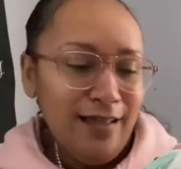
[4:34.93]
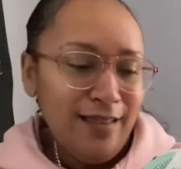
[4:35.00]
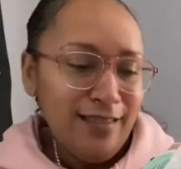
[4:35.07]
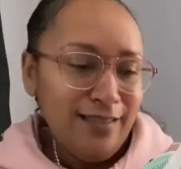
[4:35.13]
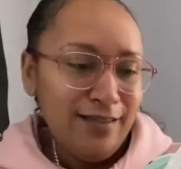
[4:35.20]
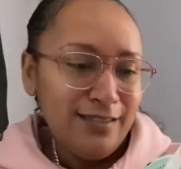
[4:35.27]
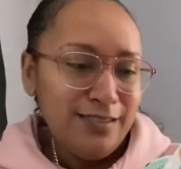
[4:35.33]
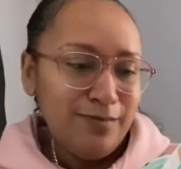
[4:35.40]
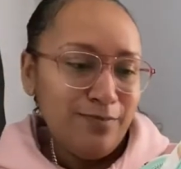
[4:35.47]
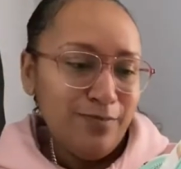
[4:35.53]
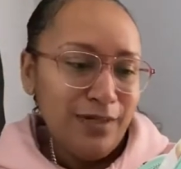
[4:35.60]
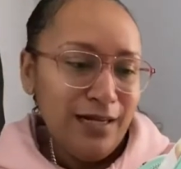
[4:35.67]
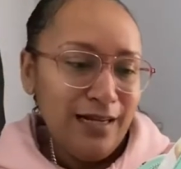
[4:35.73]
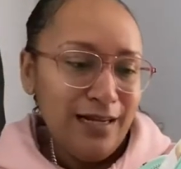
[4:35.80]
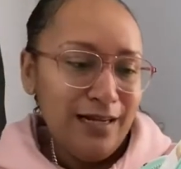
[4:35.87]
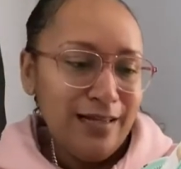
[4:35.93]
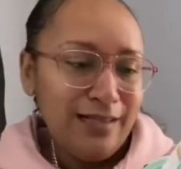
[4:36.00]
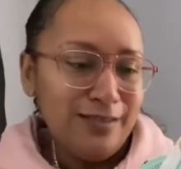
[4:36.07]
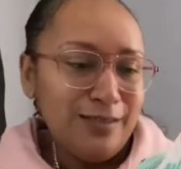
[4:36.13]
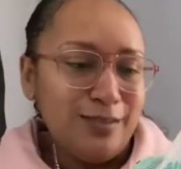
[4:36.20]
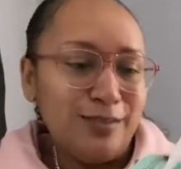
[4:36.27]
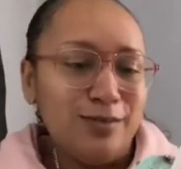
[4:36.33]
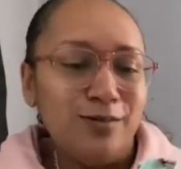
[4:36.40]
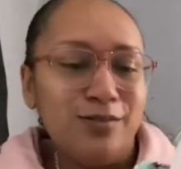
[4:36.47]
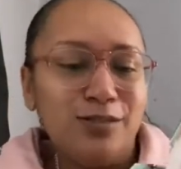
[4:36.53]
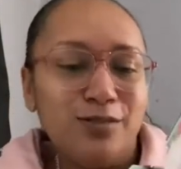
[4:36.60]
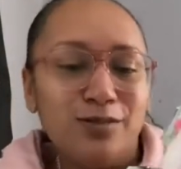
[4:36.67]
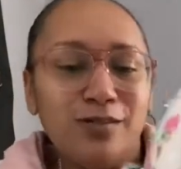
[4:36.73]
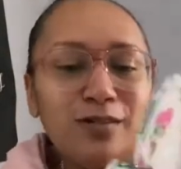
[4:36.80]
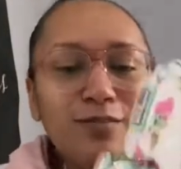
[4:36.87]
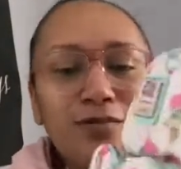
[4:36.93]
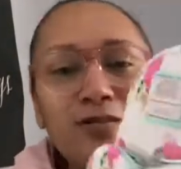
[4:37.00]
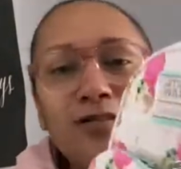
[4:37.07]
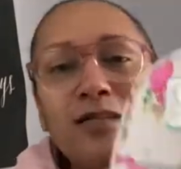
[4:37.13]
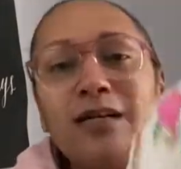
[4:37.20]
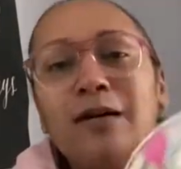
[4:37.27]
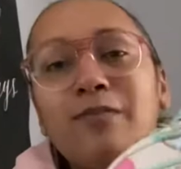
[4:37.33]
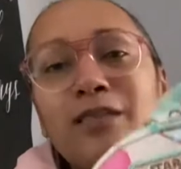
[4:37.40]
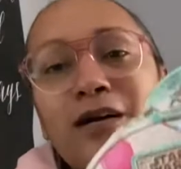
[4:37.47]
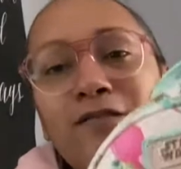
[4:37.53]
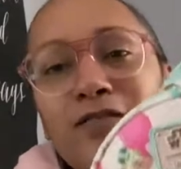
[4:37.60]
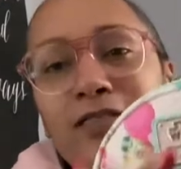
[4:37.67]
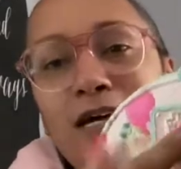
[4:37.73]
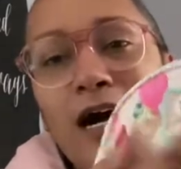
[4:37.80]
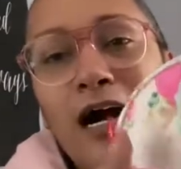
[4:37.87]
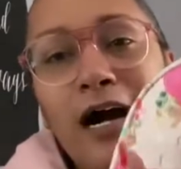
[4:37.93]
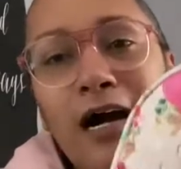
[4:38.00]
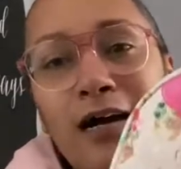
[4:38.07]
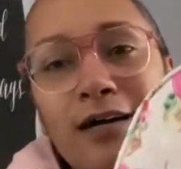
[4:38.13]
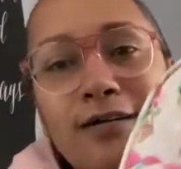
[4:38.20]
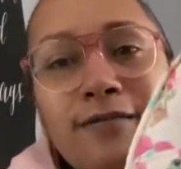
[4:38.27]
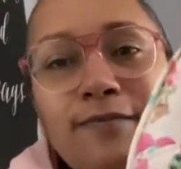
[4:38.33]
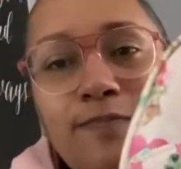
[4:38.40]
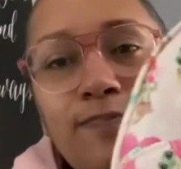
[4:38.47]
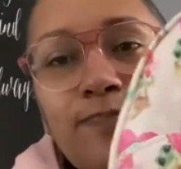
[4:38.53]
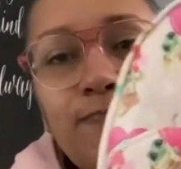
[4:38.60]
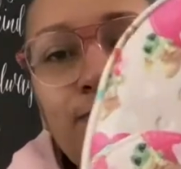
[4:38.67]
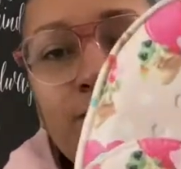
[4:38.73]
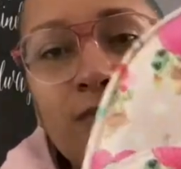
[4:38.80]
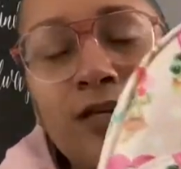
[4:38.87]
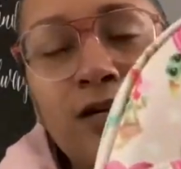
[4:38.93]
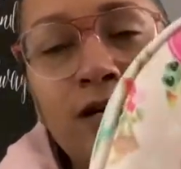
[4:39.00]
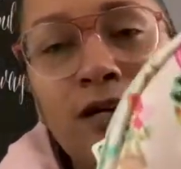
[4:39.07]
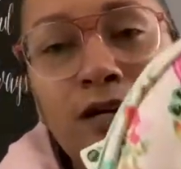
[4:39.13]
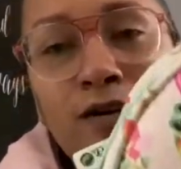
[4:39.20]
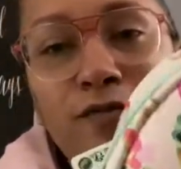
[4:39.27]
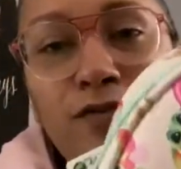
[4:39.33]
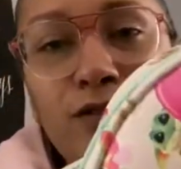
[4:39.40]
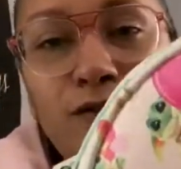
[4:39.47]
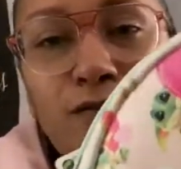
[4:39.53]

this bag is so adorable. I'm loving the heart for the